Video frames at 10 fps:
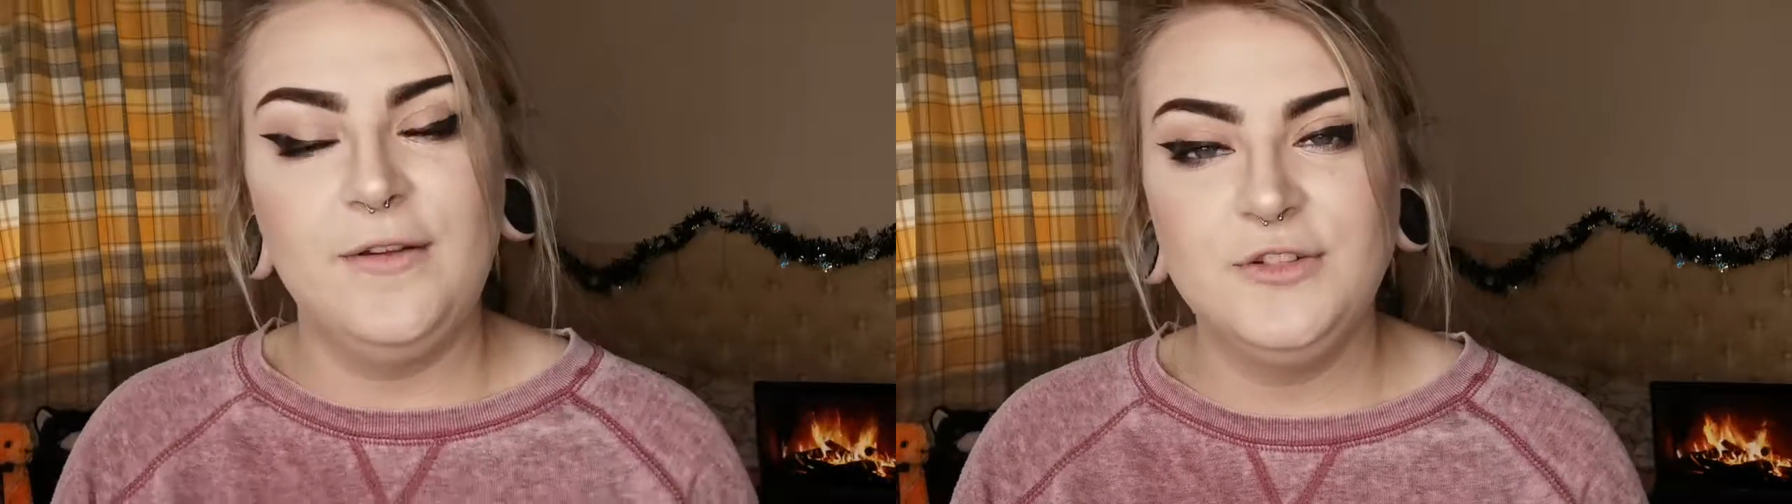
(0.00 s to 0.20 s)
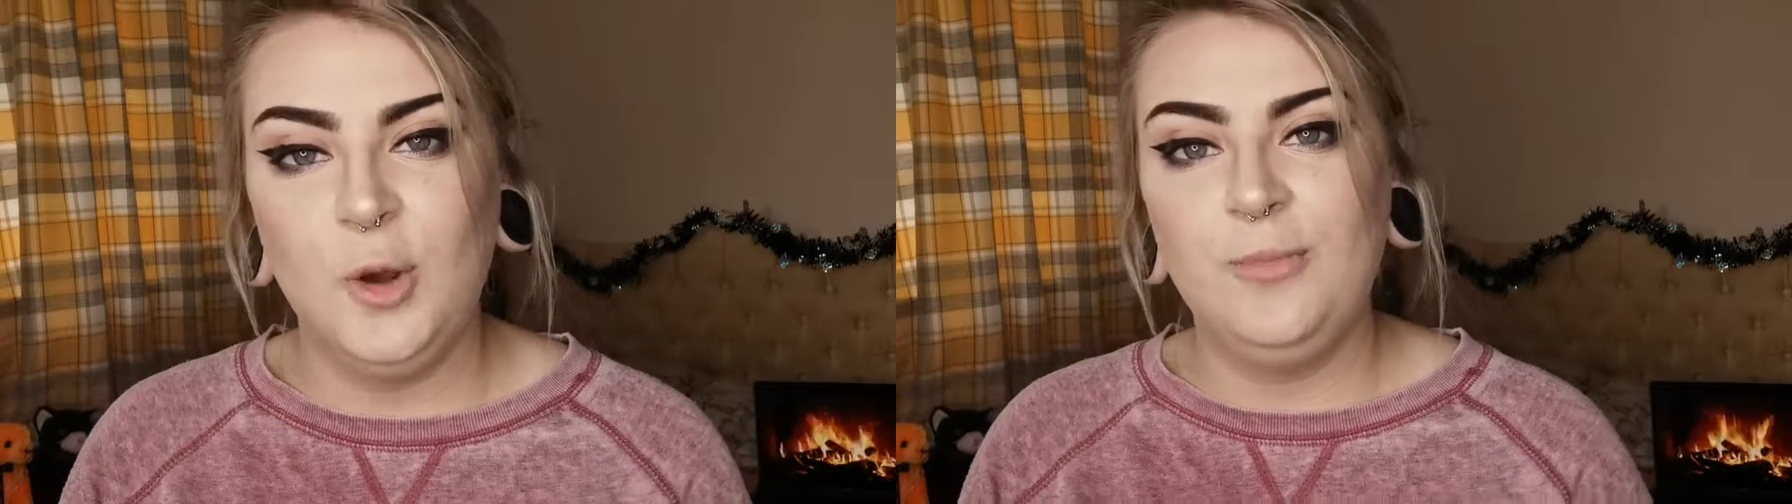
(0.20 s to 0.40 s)

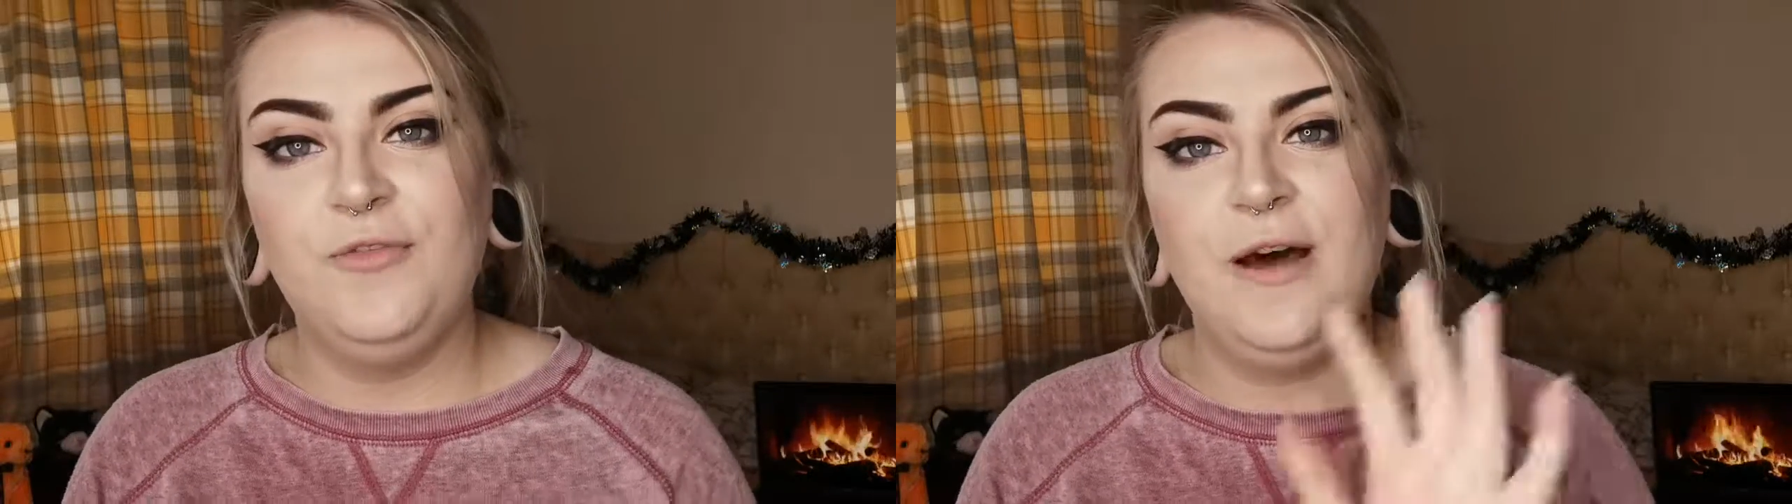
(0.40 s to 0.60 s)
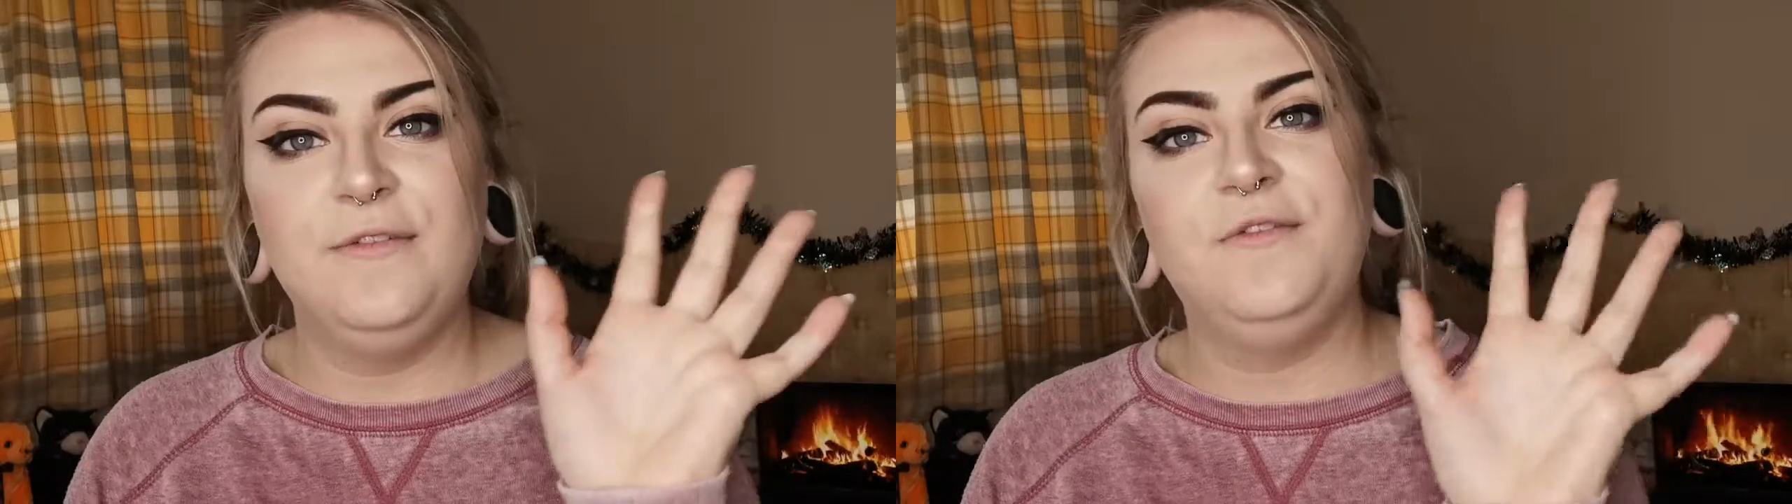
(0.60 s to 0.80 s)
top
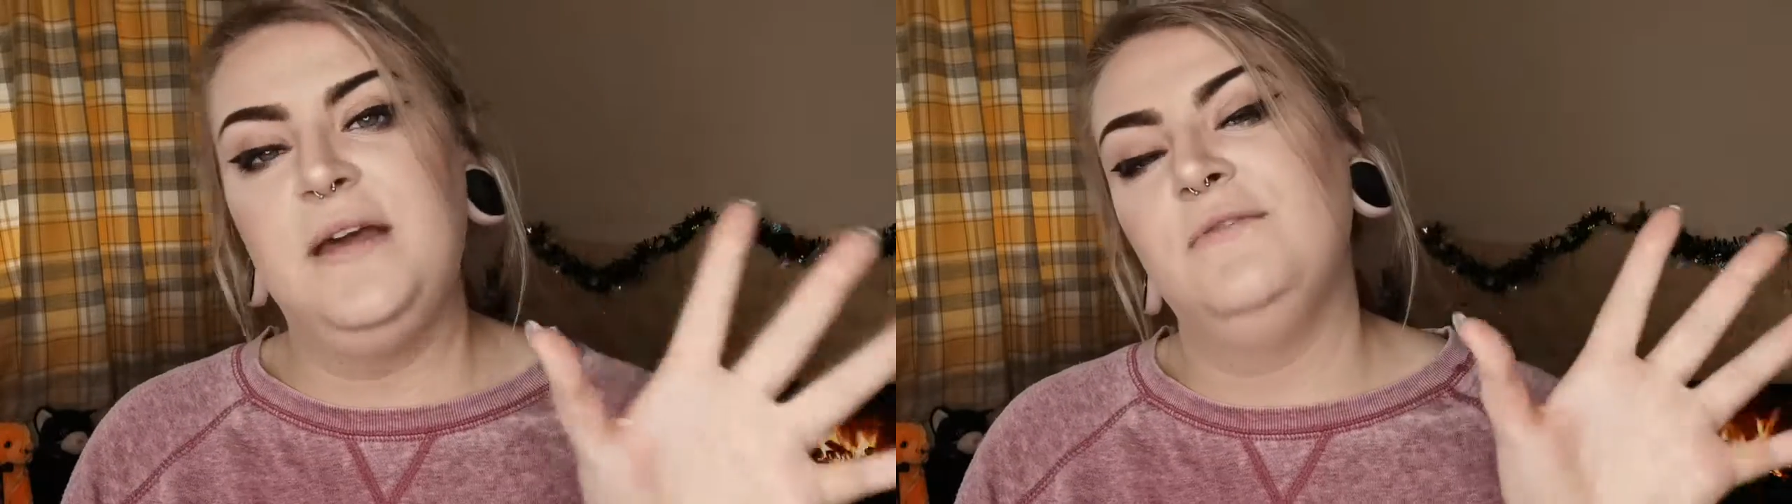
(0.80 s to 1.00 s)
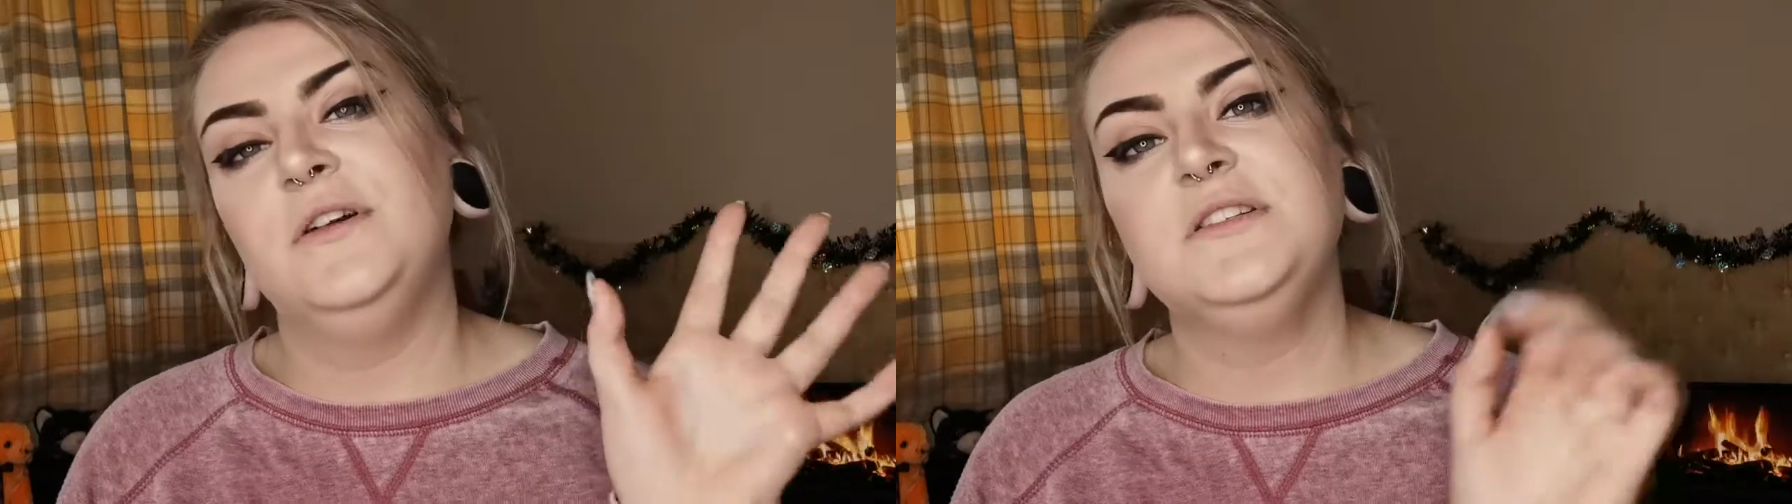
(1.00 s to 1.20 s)
5
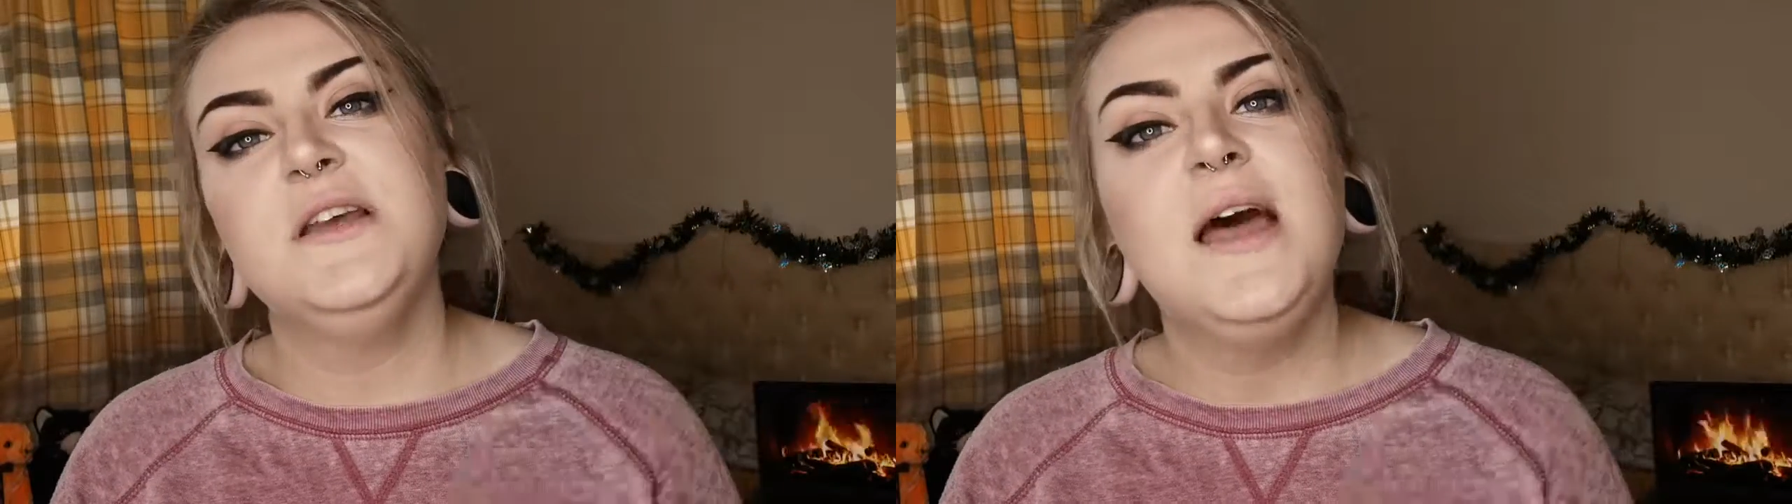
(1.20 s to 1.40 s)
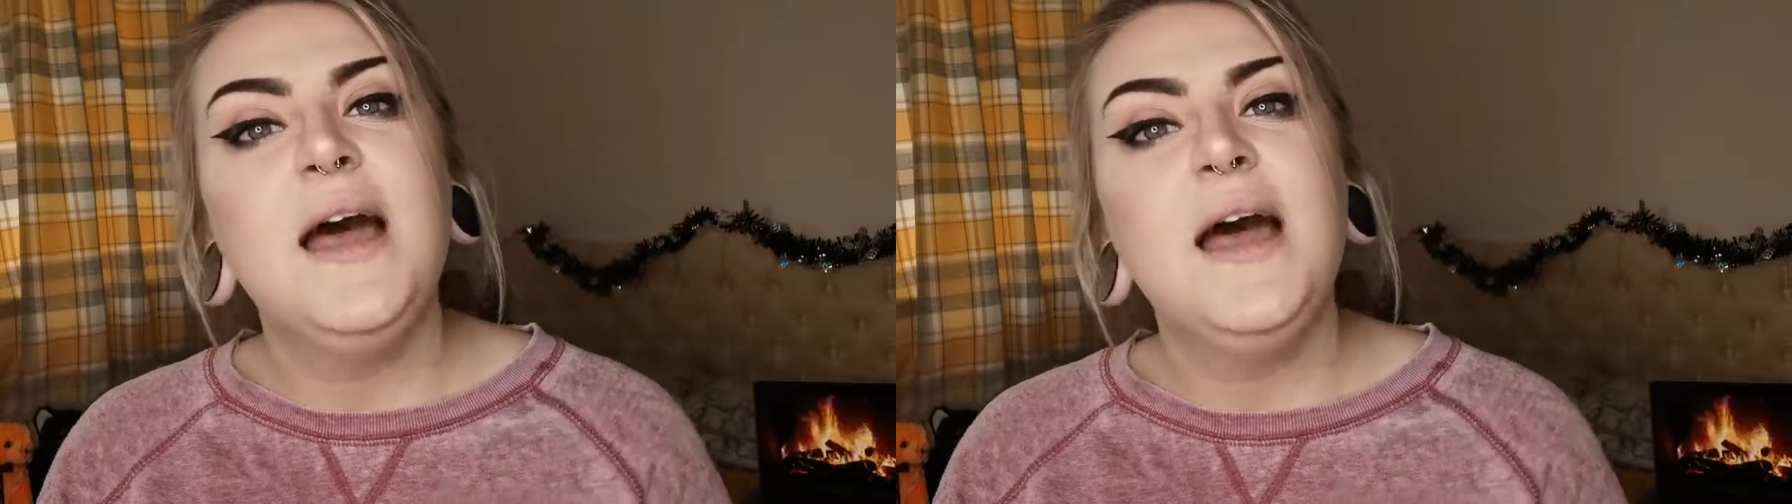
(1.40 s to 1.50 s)
favourite